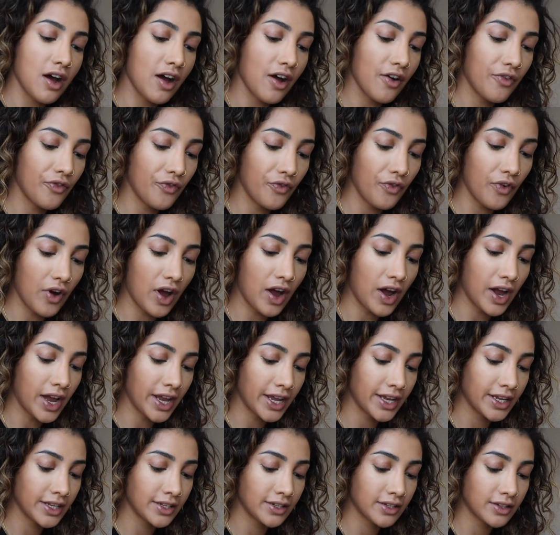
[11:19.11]
I
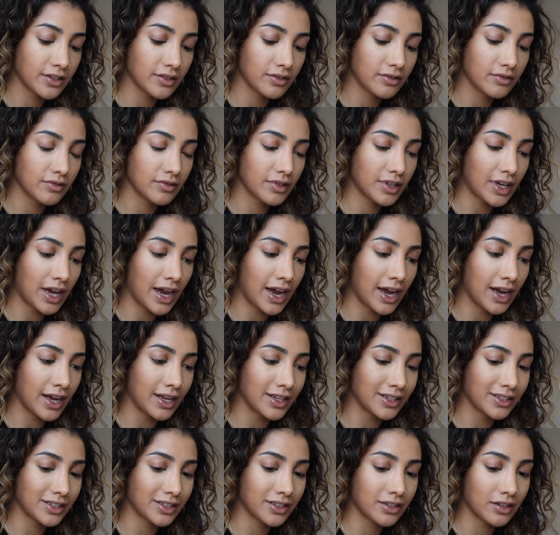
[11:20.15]
find
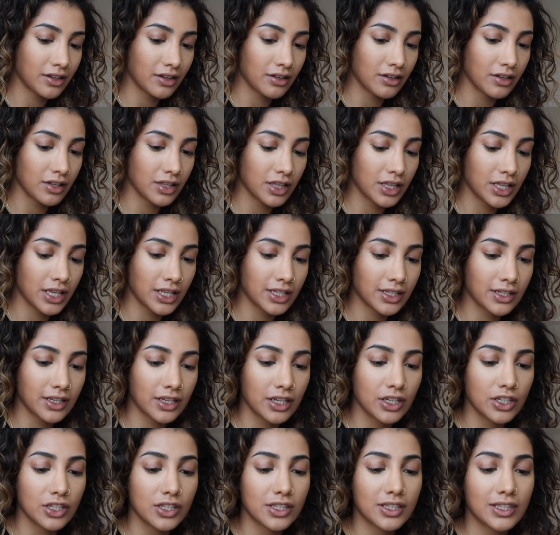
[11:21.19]
that this
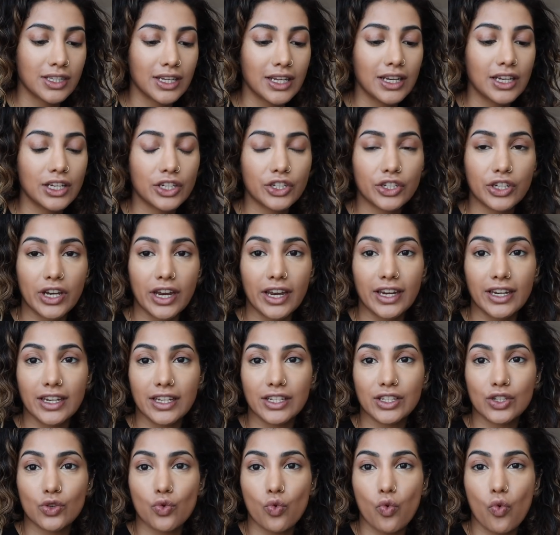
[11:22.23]
concealer shade
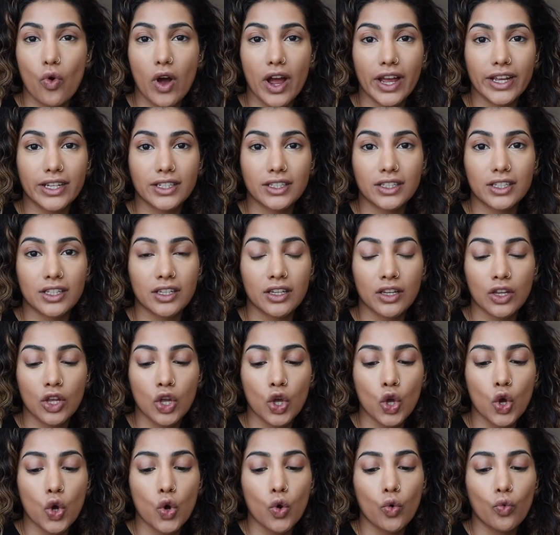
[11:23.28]
is quite
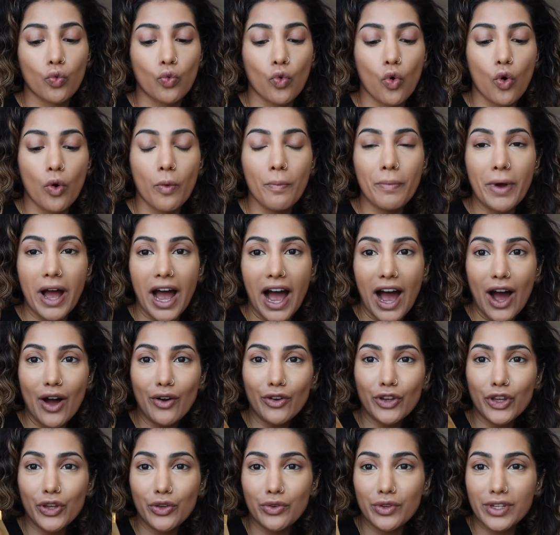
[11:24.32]
warm. But how
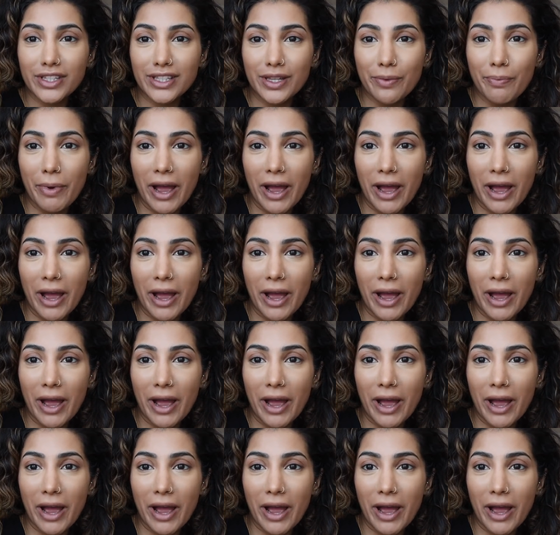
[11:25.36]
cute is the